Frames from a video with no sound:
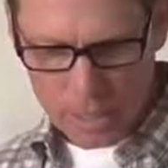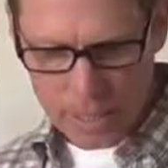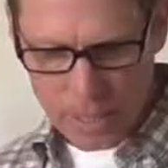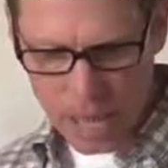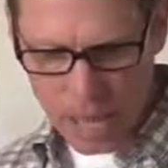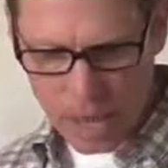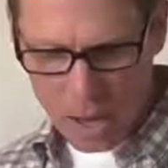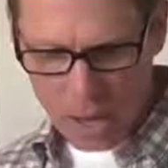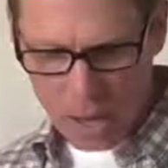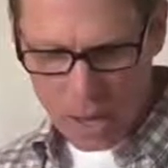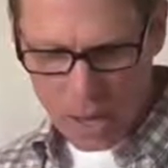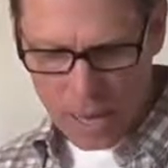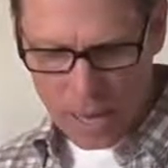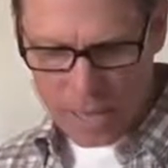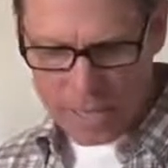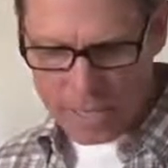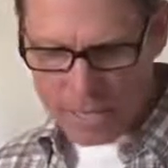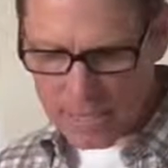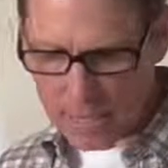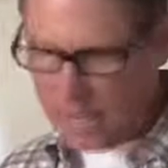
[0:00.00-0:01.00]
Now
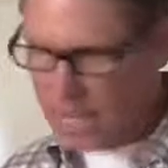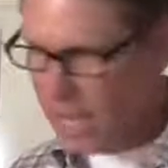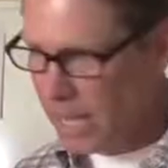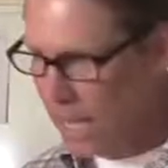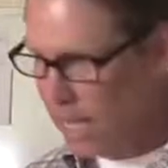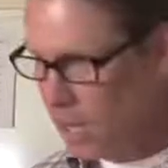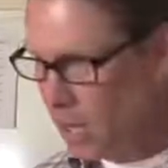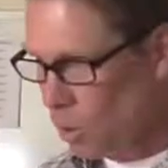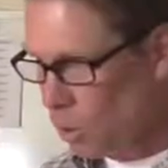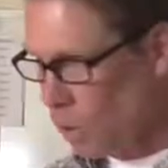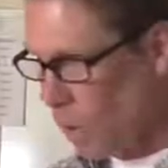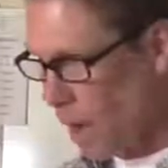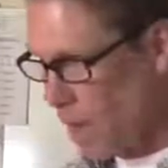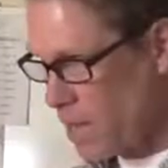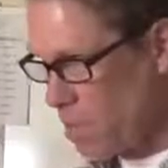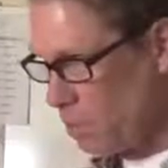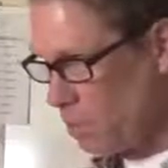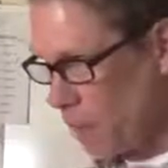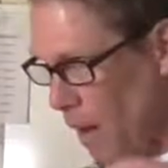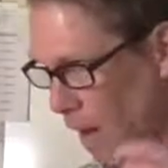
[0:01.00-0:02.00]
I see why
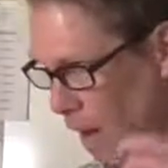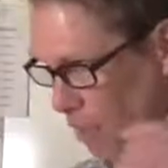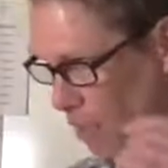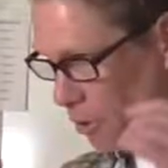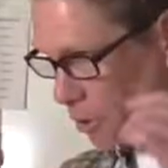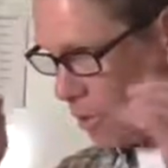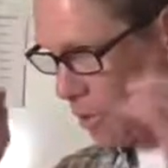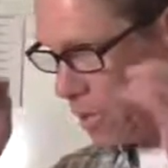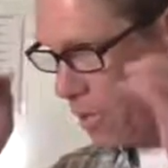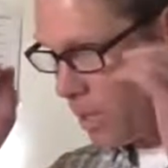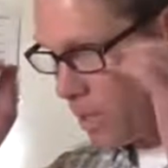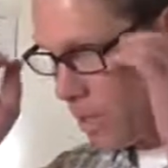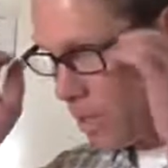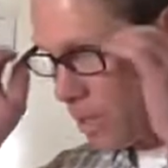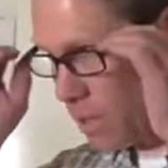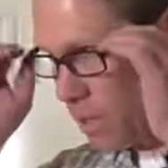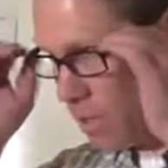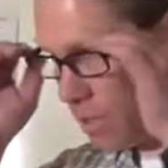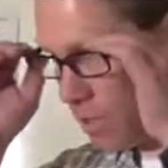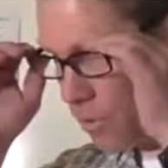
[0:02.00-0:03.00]
you bothered
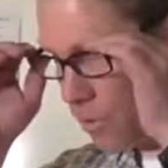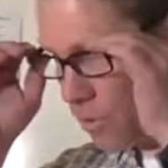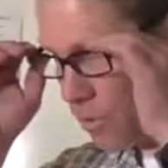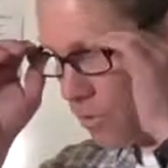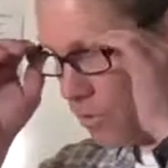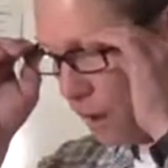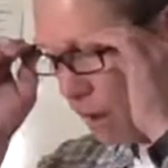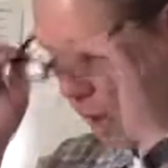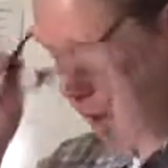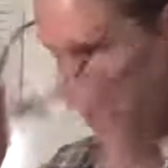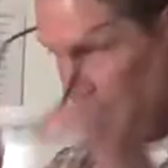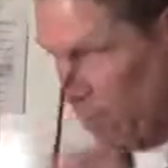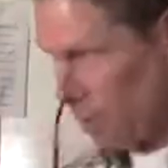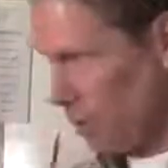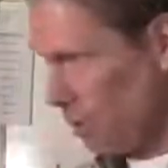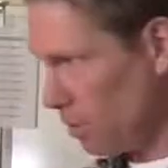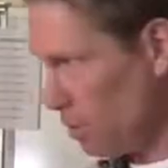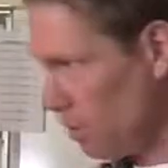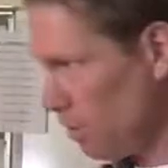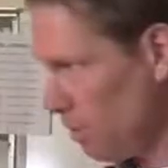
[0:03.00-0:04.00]
Father.